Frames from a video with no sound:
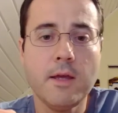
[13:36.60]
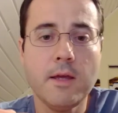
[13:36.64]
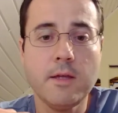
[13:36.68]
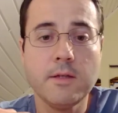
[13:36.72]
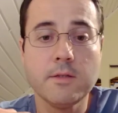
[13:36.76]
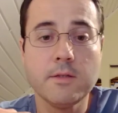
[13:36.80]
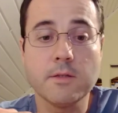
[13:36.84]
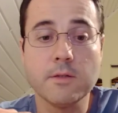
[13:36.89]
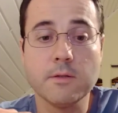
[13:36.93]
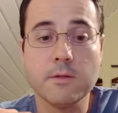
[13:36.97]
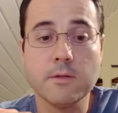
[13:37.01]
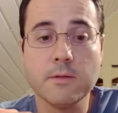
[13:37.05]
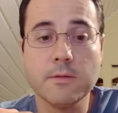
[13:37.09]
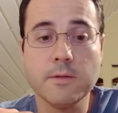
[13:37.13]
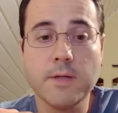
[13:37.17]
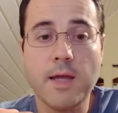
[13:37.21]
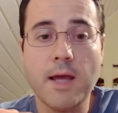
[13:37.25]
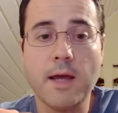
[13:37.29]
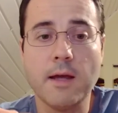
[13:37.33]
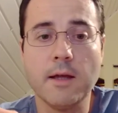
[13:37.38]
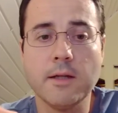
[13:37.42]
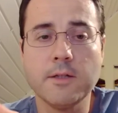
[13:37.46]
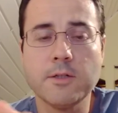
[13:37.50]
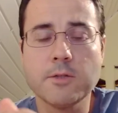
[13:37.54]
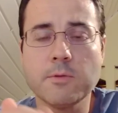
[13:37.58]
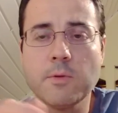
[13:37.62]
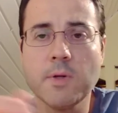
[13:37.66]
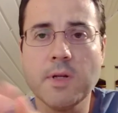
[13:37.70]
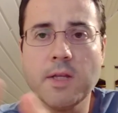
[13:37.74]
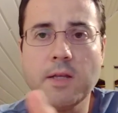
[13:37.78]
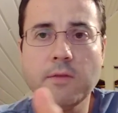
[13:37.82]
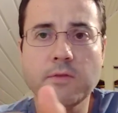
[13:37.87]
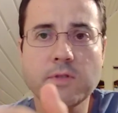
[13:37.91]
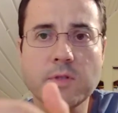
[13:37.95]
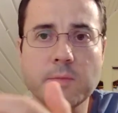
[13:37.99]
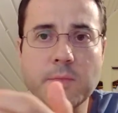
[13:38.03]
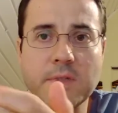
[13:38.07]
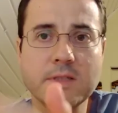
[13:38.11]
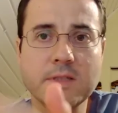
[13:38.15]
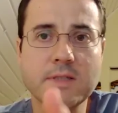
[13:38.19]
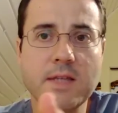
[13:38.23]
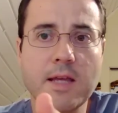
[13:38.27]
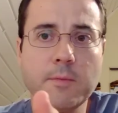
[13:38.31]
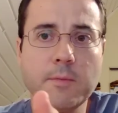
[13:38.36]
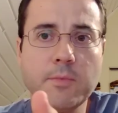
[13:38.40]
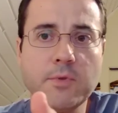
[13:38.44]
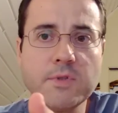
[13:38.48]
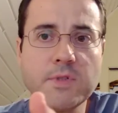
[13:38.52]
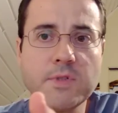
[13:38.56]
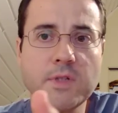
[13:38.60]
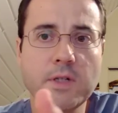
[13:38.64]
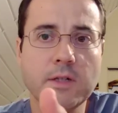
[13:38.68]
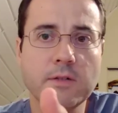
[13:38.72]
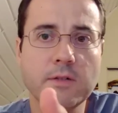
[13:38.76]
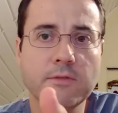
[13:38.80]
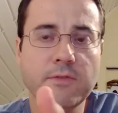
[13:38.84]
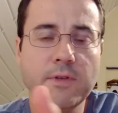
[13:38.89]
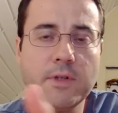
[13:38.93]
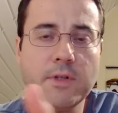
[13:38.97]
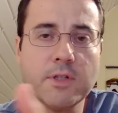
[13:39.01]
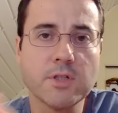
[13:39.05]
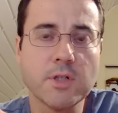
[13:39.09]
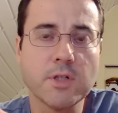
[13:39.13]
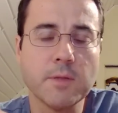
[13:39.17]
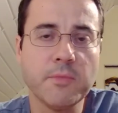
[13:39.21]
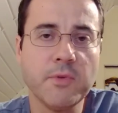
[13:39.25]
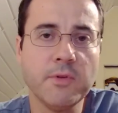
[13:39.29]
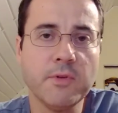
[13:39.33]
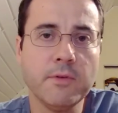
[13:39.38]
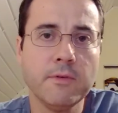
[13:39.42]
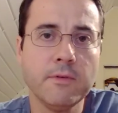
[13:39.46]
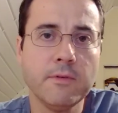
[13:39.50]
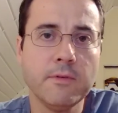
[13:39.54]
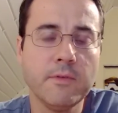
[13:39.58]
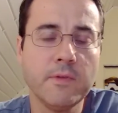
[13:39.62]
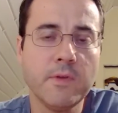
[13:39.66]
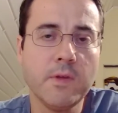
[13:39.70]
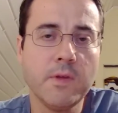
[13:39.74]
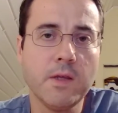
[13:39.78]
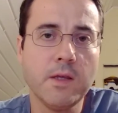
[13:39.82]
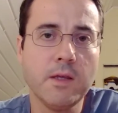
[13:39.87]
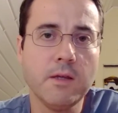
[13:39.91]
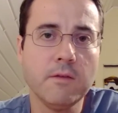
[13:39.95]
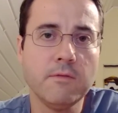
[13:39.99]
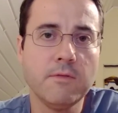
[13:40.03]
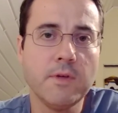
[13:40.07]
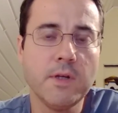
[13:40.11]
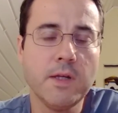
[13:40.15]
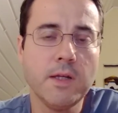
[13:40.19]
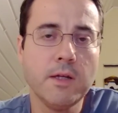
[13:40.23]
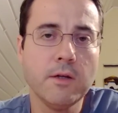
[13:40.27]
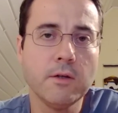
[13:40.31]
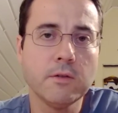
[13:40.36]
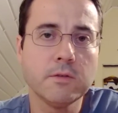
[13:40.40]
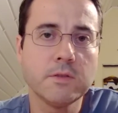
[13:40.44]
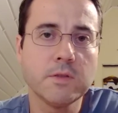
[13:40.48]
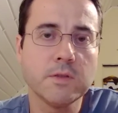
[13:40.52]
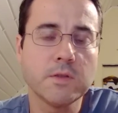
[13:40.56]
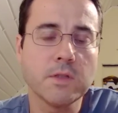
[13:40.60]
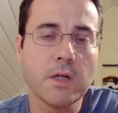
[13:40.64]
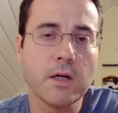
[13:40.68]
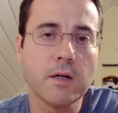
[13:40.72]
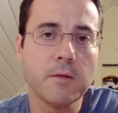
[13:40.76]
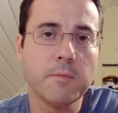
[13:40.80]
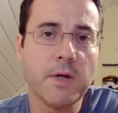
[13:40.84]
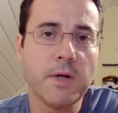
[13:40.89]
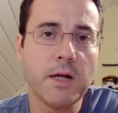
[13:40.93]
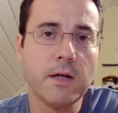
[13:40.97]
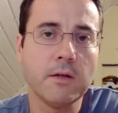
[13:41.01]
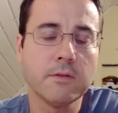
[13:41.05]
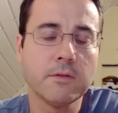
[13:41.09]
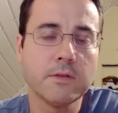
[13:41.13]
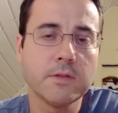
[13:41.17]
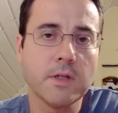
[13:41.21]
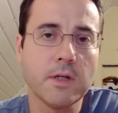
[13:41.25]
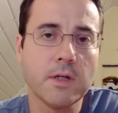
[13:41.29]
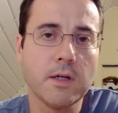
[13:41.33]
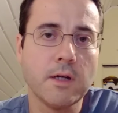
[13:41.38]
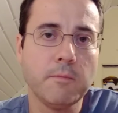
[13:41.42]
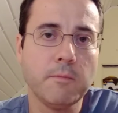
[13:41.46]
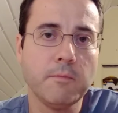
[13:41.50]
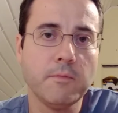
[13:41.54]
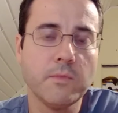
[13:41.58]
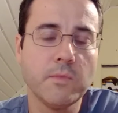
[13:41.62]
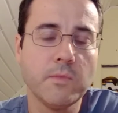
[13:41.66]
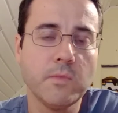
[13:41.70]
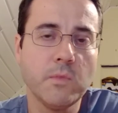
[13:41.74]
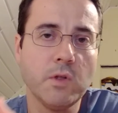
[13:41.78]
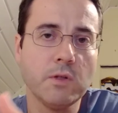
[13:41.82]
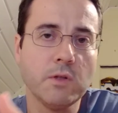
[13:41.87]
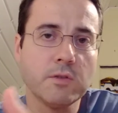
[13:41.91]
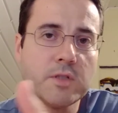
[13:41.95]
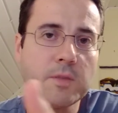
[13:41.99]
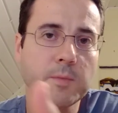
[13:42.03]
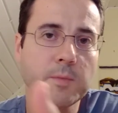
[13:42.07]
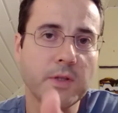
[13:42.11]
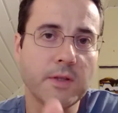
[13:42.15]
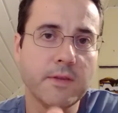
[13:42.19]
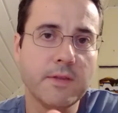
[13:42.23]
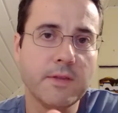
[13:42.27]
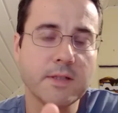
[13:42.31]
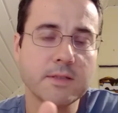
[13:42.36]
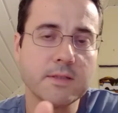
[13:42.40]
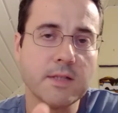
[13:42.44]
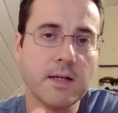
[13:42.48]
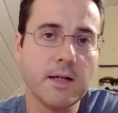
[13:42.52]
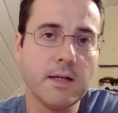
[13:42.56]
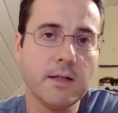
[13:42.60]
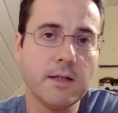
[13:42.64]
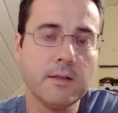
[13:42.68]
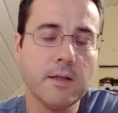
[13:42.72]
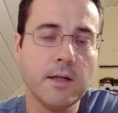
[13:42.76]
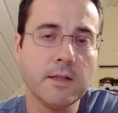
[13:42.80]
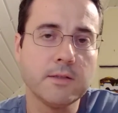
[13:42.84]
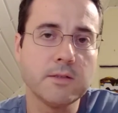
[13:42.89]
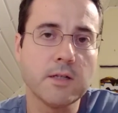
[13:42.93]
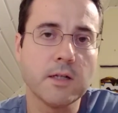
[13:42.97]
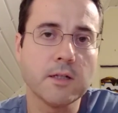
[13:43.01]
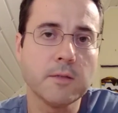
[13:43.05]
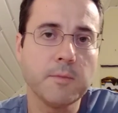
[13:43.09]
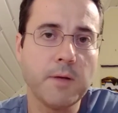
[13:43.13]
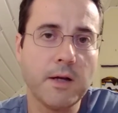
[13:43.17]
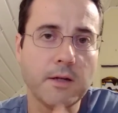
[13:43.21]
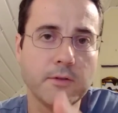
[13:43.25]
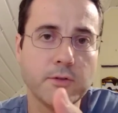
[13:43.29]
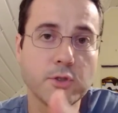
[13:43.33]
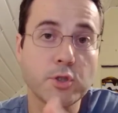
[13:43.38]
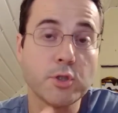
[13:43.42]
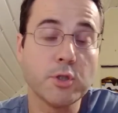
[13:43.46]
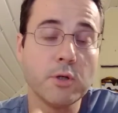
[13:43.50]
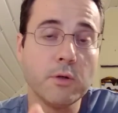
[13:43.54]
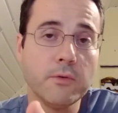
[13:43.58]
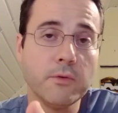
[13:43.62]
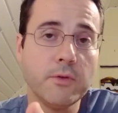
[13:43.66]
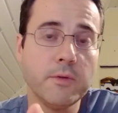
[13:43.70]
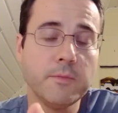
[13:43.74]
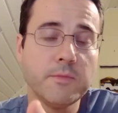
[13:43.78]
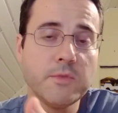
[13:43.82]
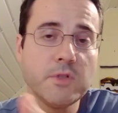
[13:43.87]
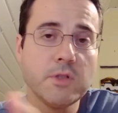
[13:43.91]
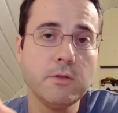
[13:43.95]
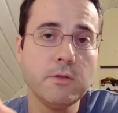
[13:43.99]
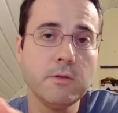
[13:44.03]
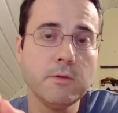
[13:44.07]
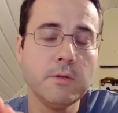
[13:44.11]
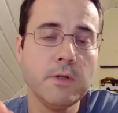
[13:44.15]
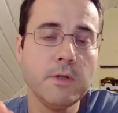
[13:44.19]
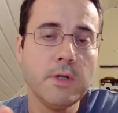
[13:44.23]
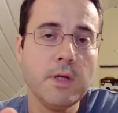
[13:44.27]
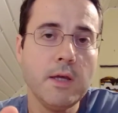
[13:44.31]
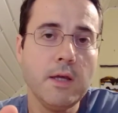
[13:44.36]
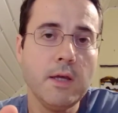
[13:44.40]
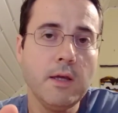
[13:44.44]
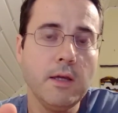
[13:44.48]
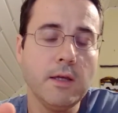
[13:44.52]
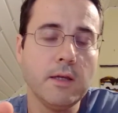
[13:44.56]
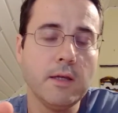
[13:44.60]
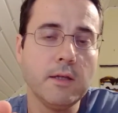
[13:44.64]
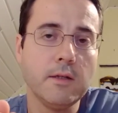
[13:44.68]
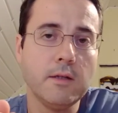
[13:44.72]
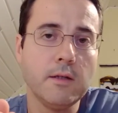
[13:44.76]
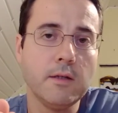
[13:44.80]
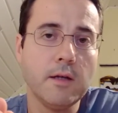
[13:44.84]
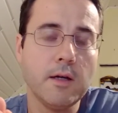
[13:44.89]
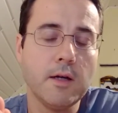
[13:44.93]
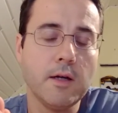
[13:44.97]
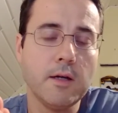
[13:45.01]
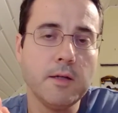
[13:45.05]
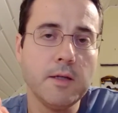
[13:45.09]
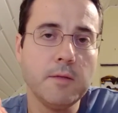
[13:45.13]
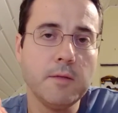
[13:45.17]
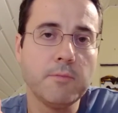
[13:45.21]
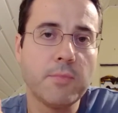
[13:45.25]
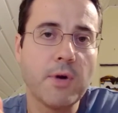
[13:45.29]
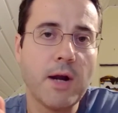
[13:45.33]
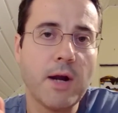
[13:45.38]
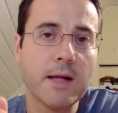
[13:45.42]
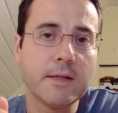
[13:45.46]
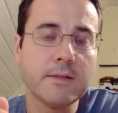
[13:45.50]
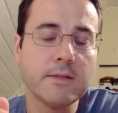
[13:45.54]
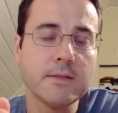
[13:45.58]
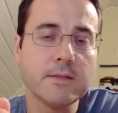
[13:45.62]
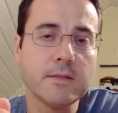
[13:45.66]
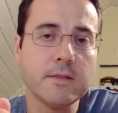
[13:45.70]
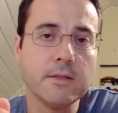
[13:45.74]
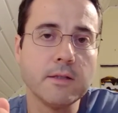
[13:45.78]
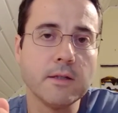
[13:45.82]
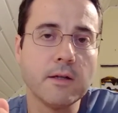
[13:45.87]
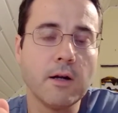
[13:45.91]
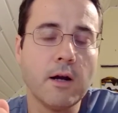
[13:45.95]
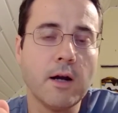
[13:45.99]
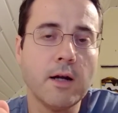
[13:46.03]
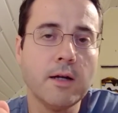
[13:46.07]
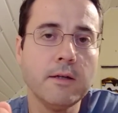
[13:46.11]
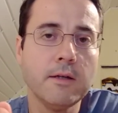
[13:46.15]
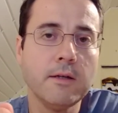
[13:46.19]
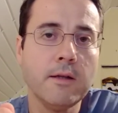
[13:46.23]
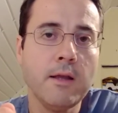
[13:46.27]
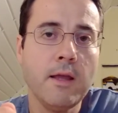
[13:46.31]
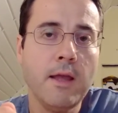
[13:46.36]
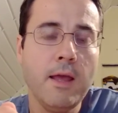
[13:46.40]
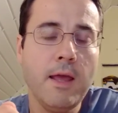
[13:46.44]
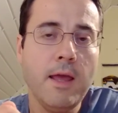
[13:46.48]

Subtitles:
So yeah, I just want to give some examples here to finish up the video, to talk about you know, some of the things that I talked about and show them to you in practice in the garden.